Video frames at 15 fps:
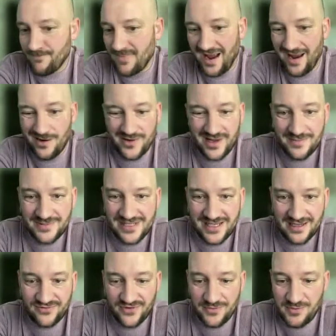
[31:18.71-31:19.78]
I don't keep
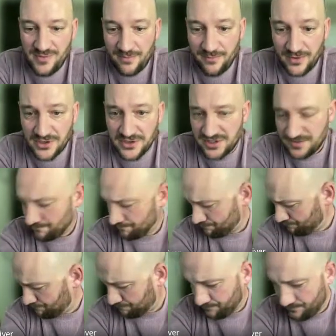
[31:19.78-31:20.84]
secrets from the members.
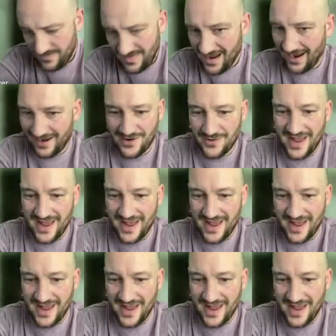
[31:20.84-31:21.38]
I don't